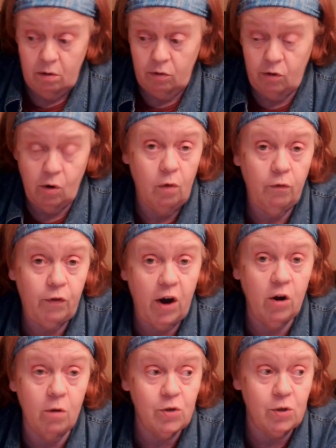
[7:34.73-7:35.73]
their own
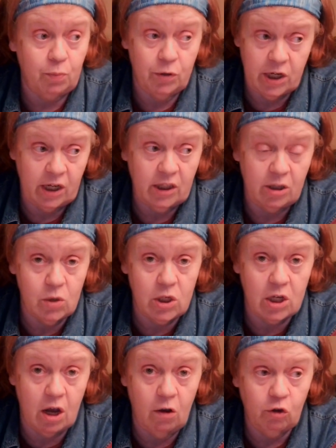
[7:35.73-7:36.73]
firearms to protect
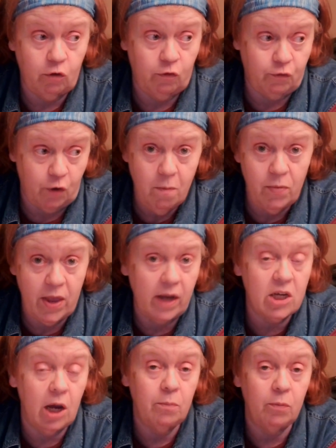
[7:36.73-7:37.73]
themselves from
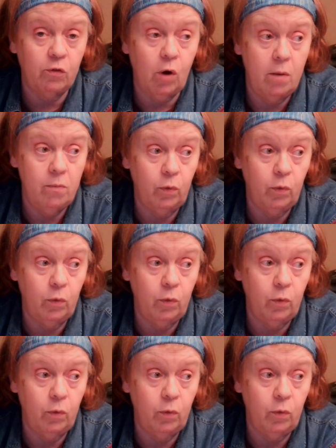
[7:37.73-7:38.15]
that type of crime,